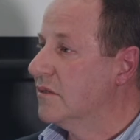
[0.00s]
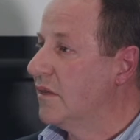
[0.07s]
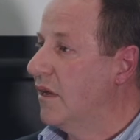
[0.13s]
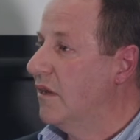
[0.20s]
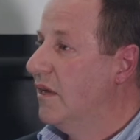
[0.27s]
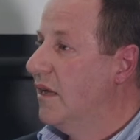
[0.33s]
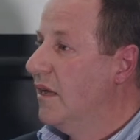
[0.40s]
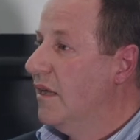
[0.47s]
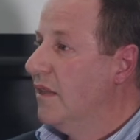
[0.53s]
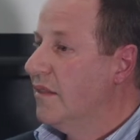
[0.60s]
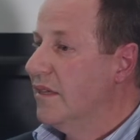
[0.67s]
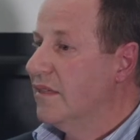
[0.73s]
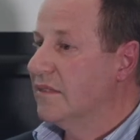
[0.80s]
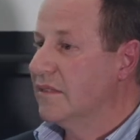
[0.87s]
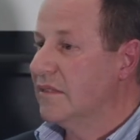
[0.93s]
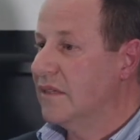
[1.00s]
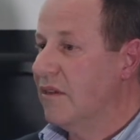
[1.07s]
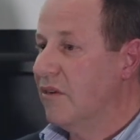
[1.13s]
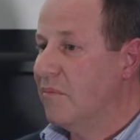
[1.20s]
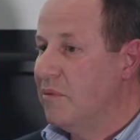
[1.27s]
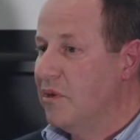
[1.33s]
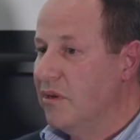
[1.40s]
So
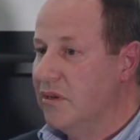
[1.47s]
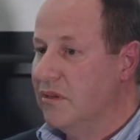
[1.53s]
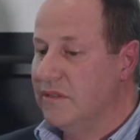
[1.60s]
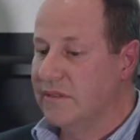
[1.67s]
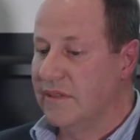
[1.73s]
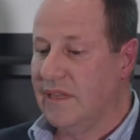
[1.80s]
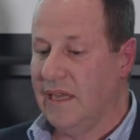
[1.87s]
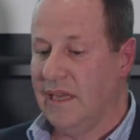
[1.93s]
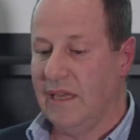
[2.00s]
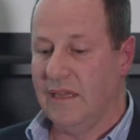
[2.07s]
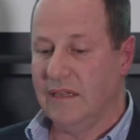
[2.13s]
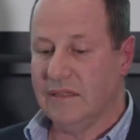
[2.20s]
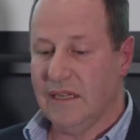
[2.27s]
there are pearls there.